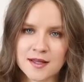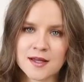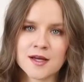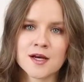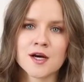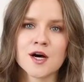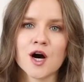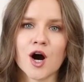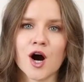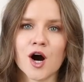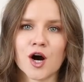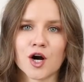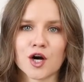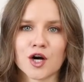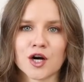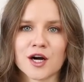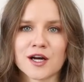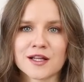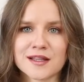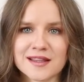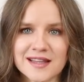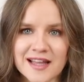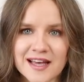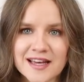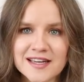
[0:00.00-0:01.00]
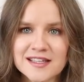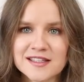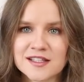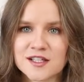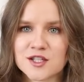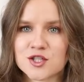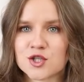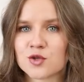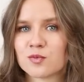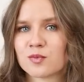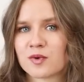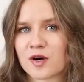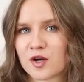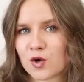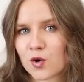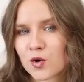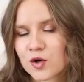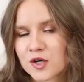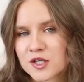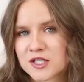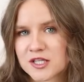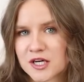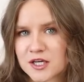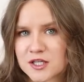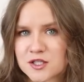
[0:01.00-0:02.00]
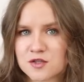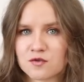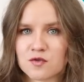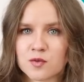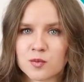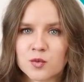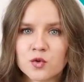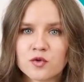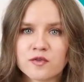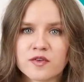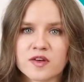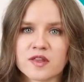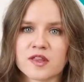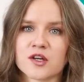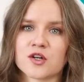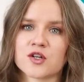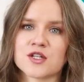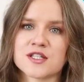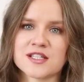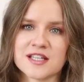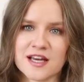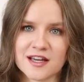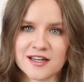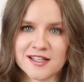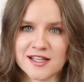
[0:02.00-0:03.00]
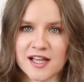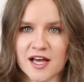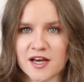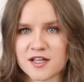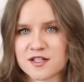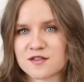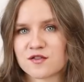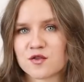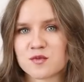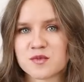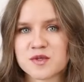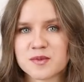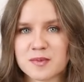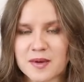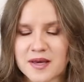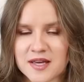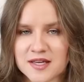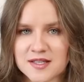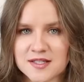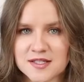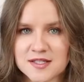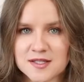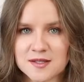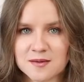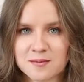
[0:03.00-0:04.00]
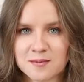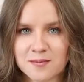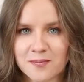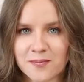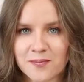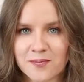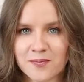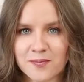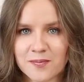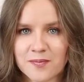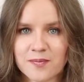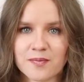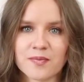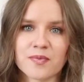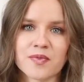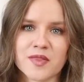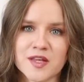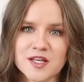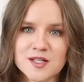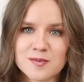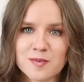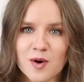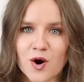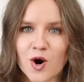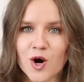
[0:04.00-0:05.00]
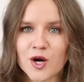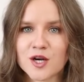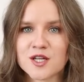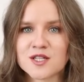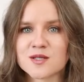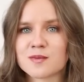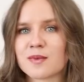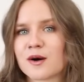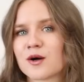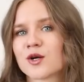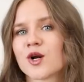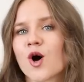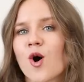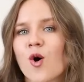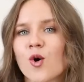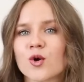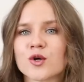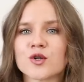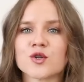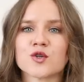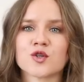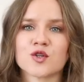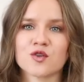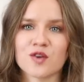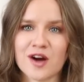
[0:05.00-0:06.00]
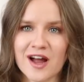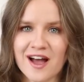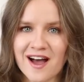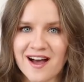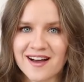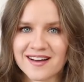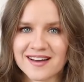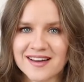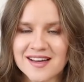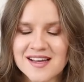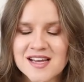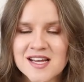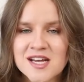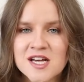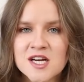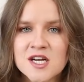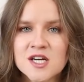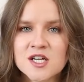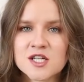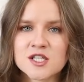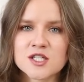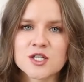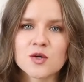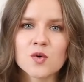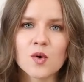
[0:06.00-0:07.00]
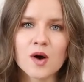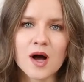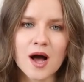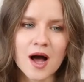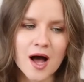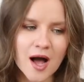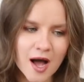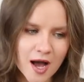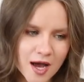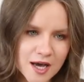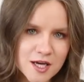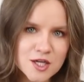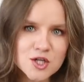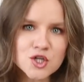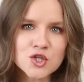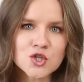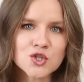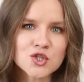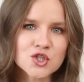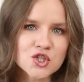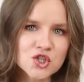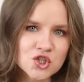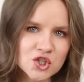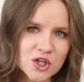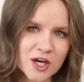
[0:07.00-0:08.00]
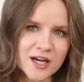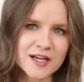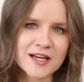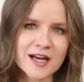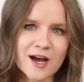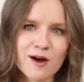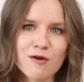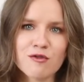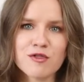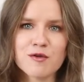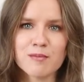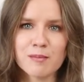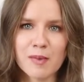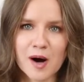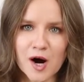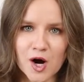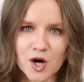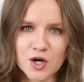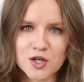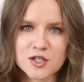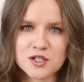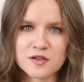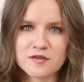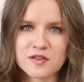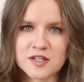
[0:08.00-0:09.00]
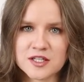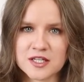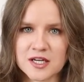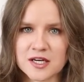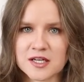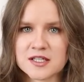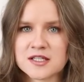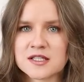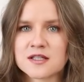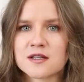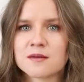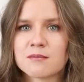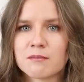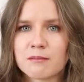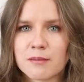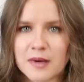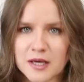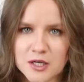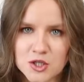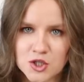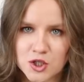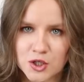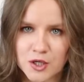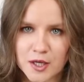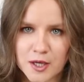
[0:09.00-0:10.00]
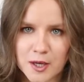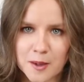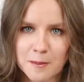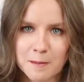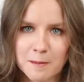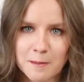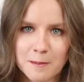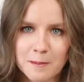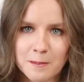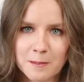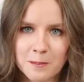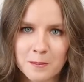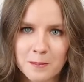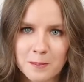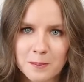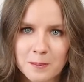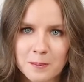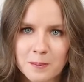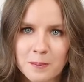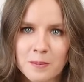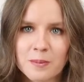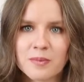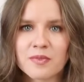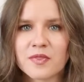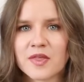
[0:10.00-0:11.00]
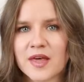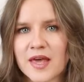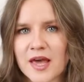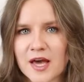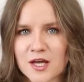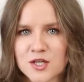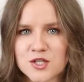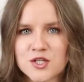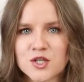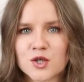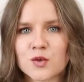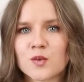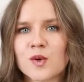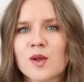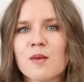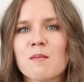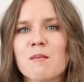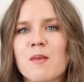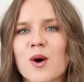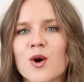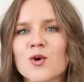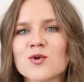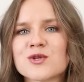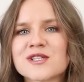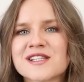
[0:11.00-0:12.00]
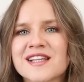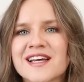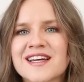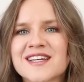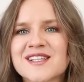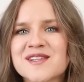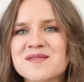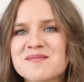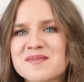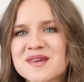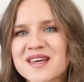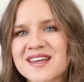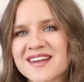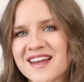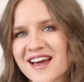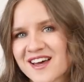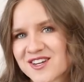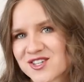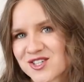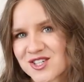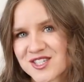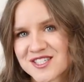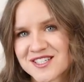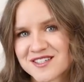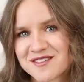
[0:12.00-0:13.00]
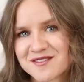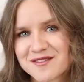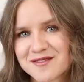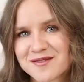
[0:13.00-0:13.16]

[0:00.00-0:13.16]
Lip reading: are unlikely to prioritize removing their satellites from space. This part is about Holger Krag, so I should check out the parts of the text that mention him. The answer will most likely be an adjective.